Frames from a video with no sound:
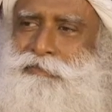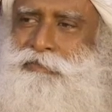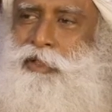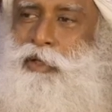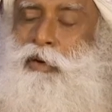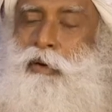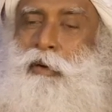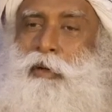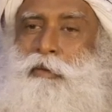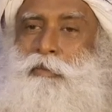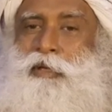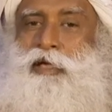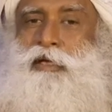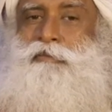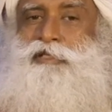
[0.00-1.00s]
all
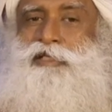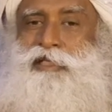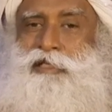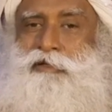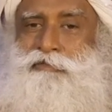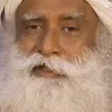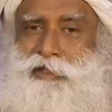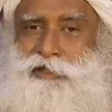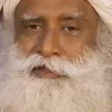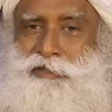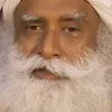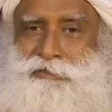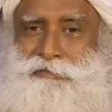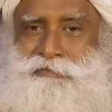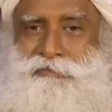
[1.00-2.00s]
became significant.
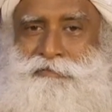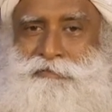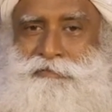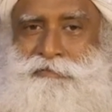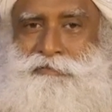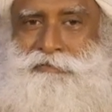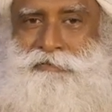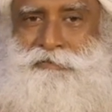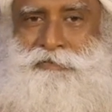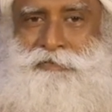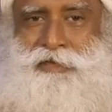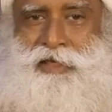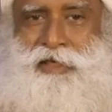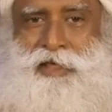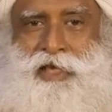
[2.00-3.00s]

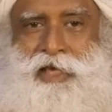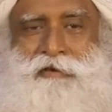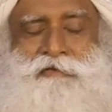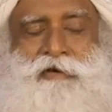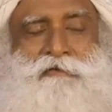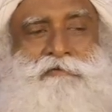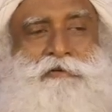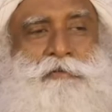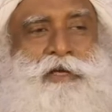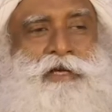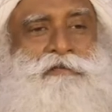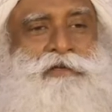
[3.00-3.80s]
If everybody was